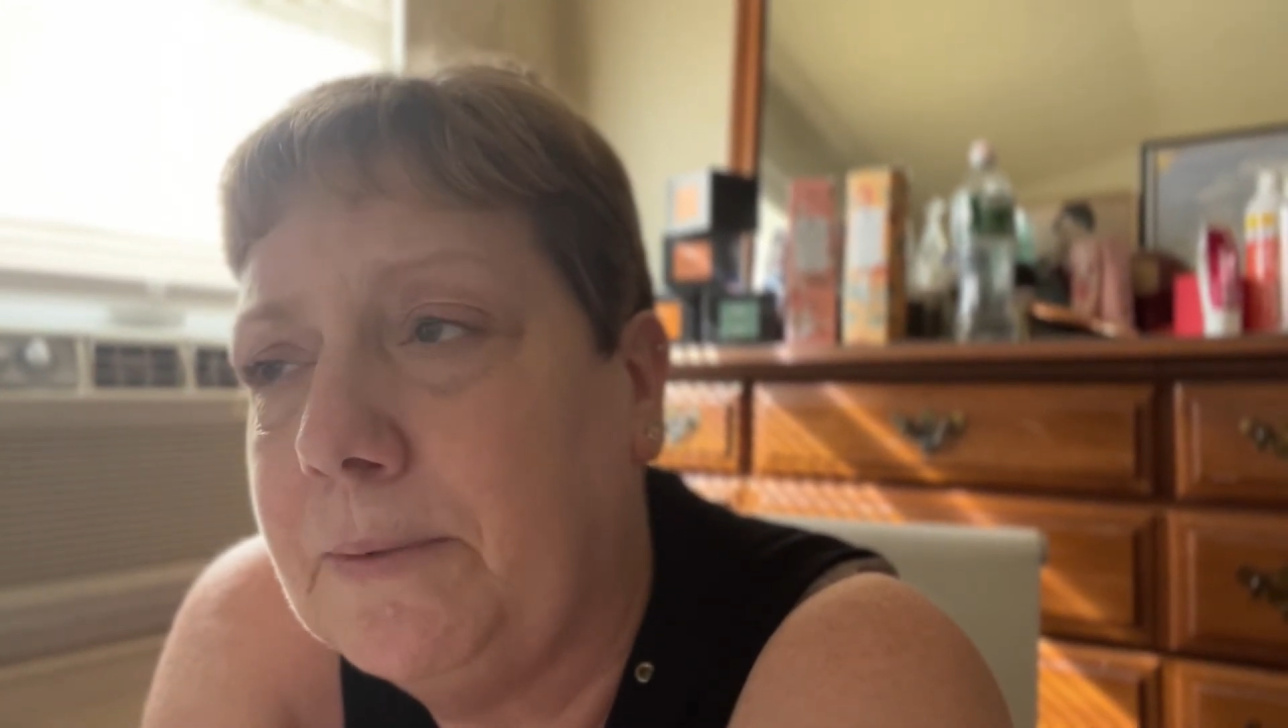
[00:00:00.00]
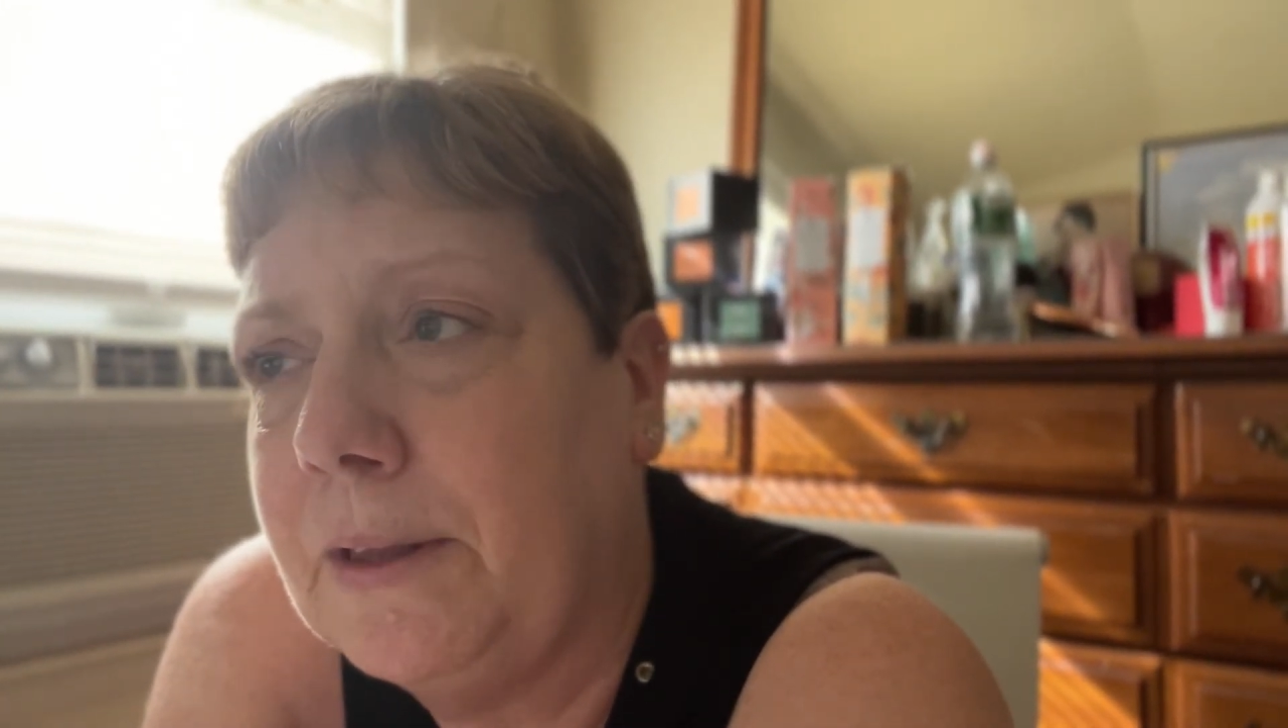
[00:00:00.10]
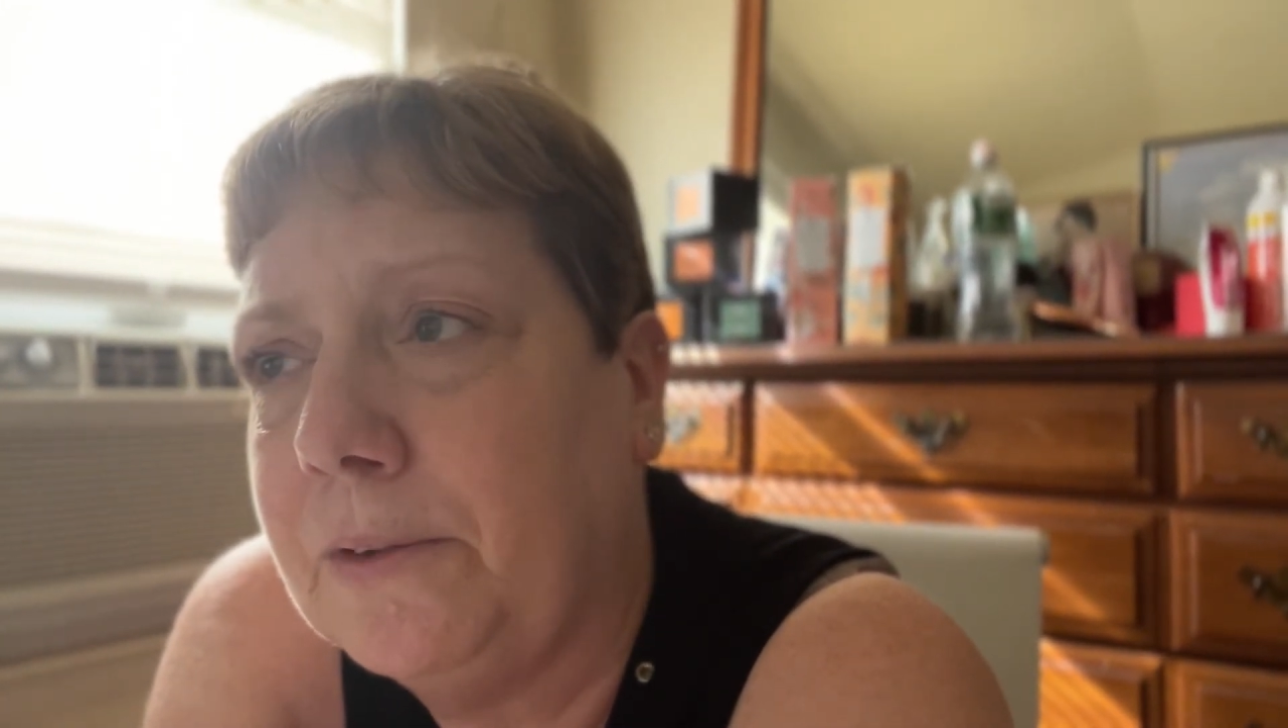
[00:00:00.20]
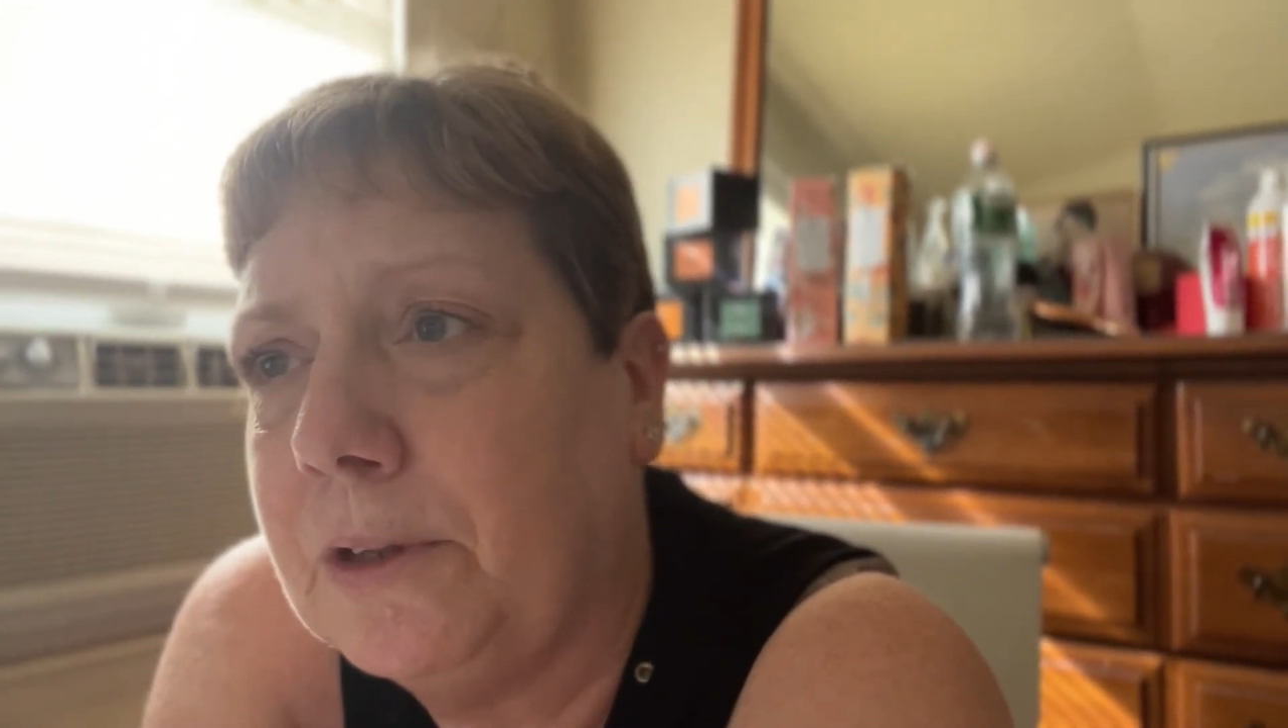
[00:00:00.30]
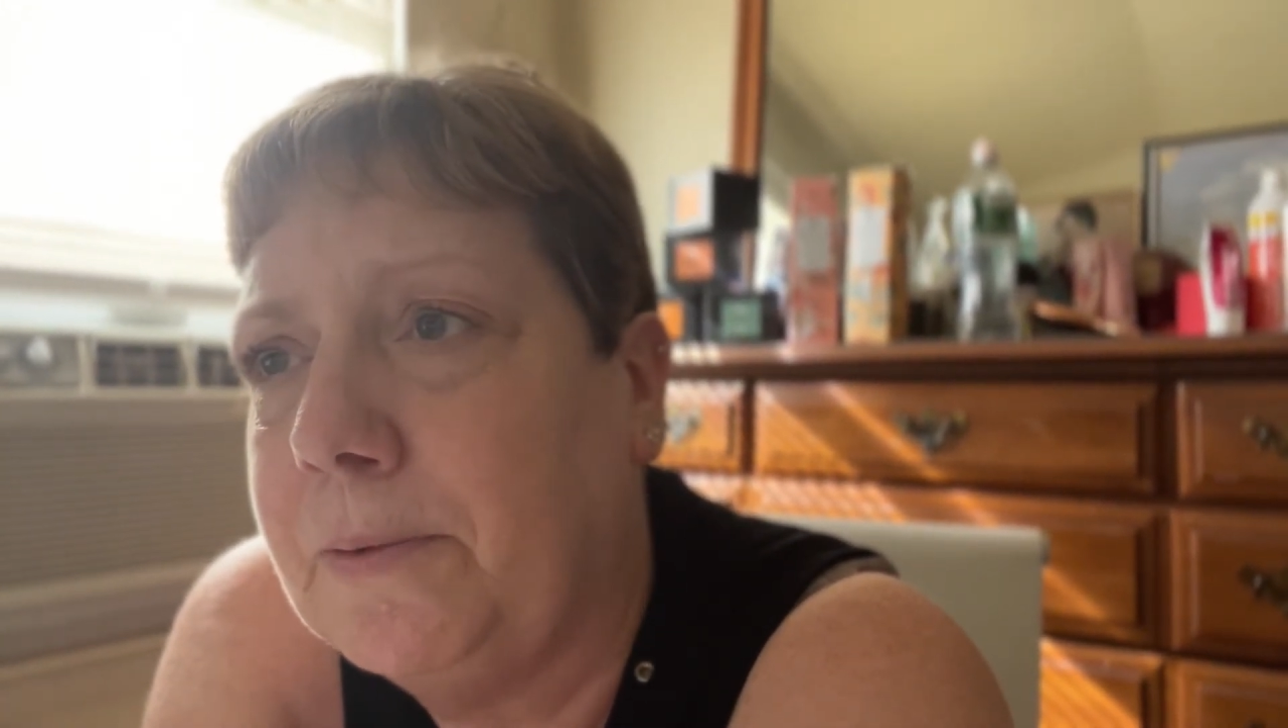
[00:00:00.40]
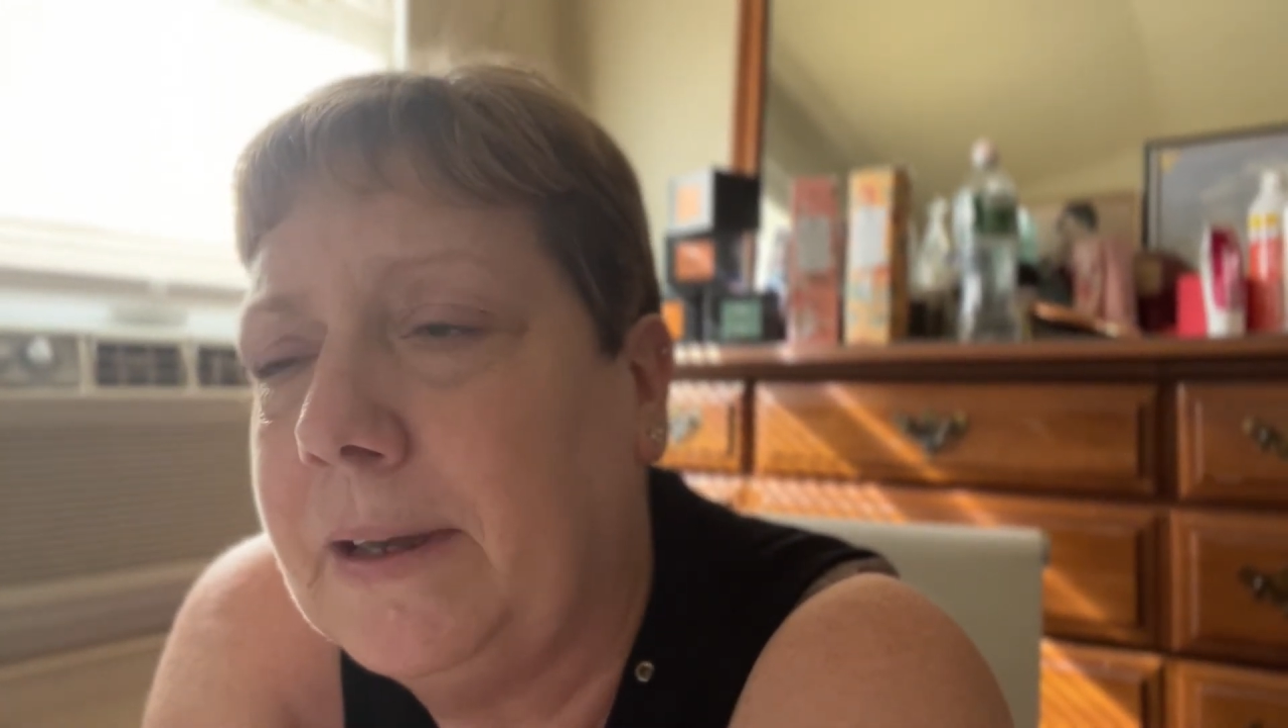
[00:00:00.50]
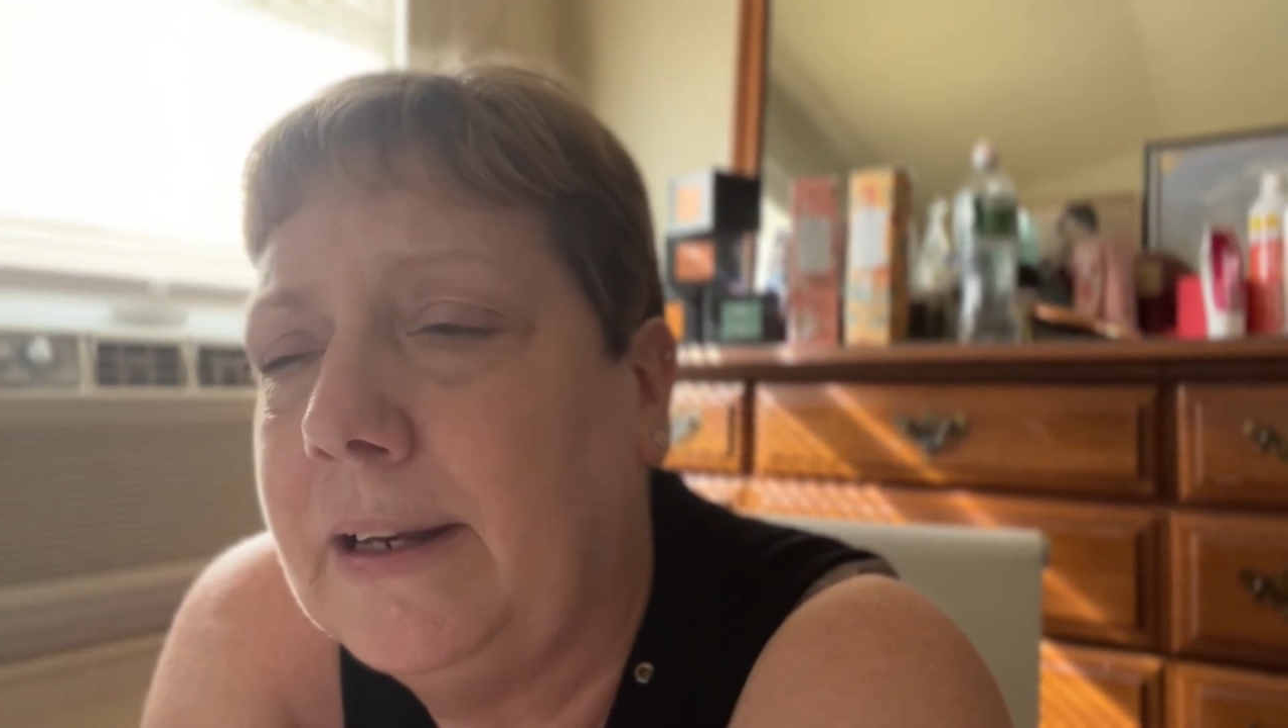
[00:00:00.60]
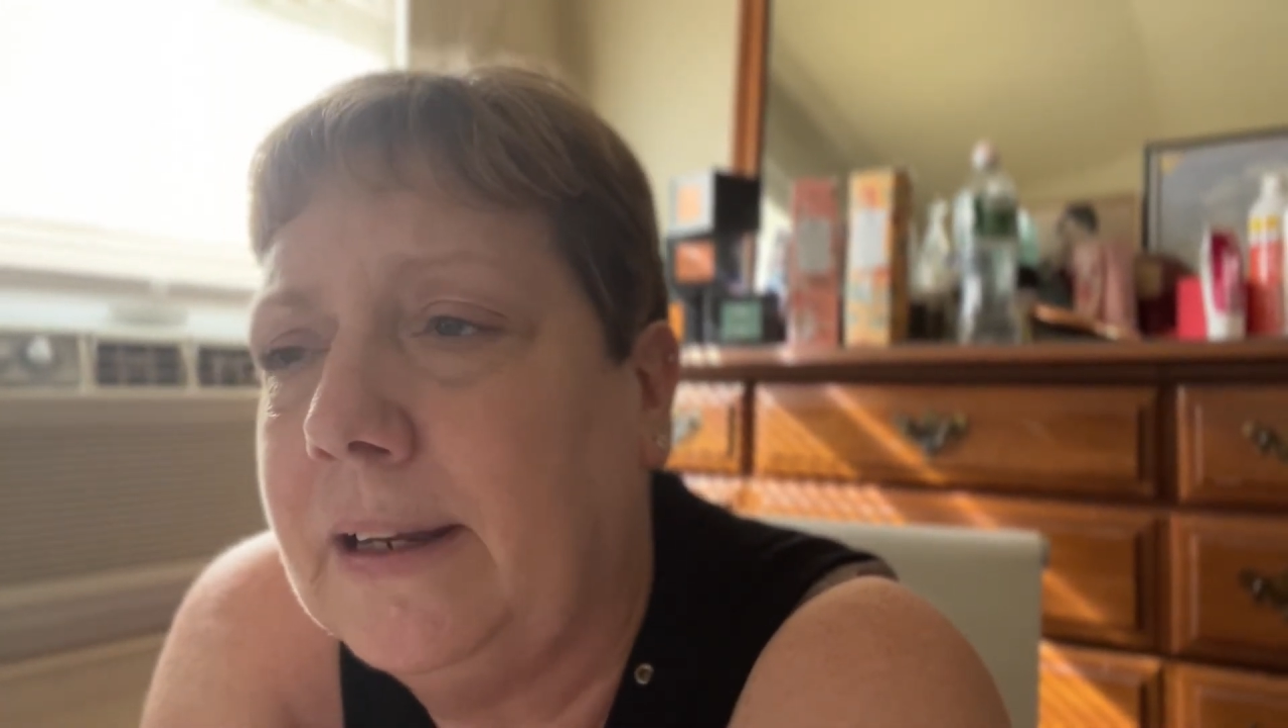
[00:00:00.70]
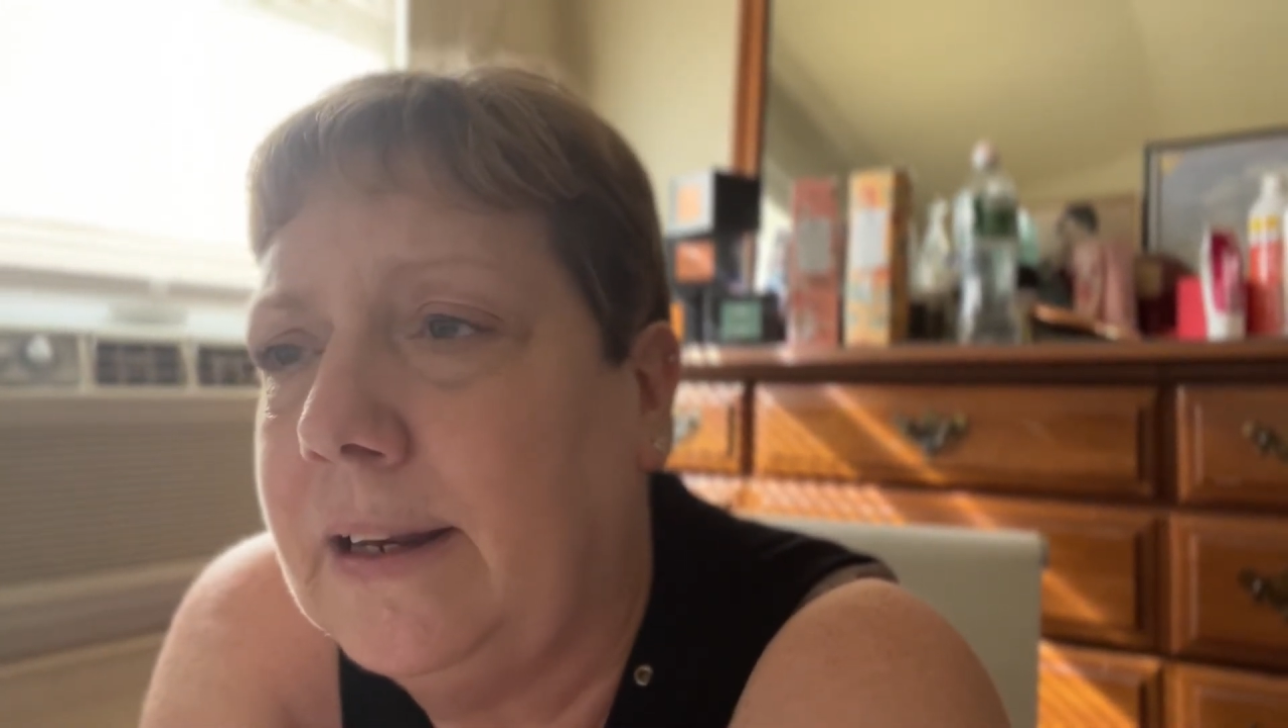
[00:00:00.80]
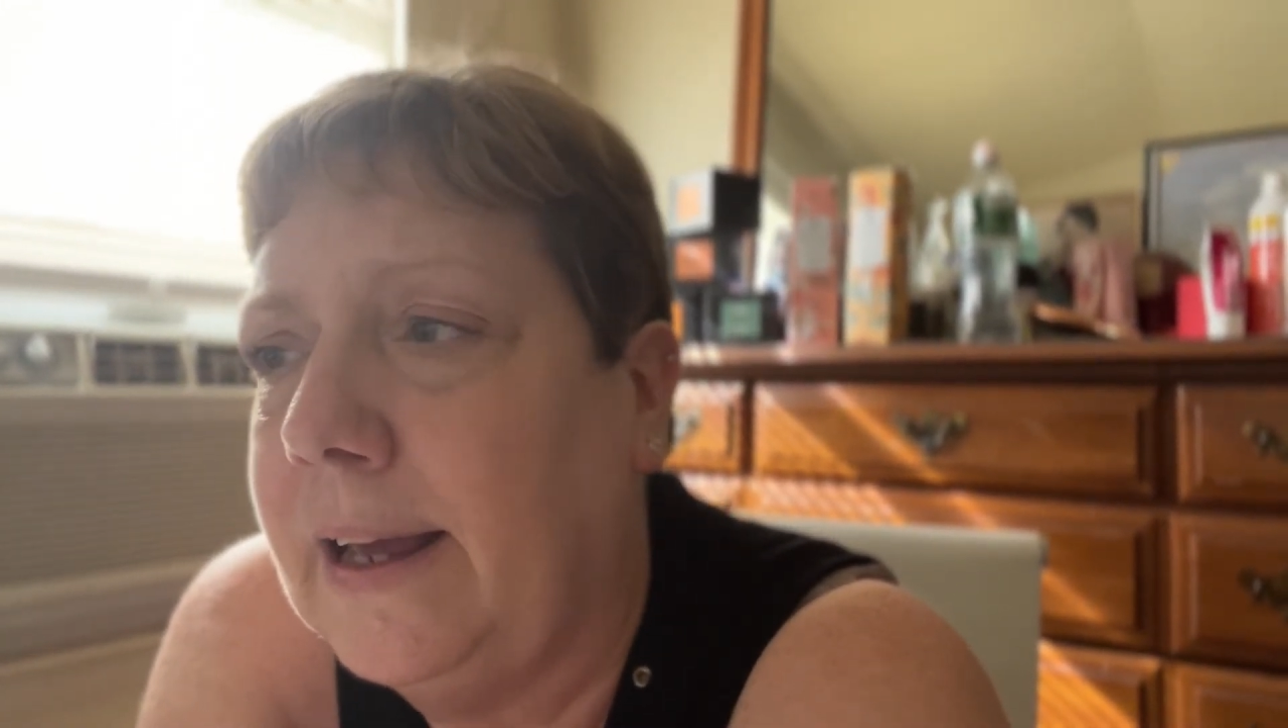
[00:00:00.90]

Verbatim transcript: month or the beginning of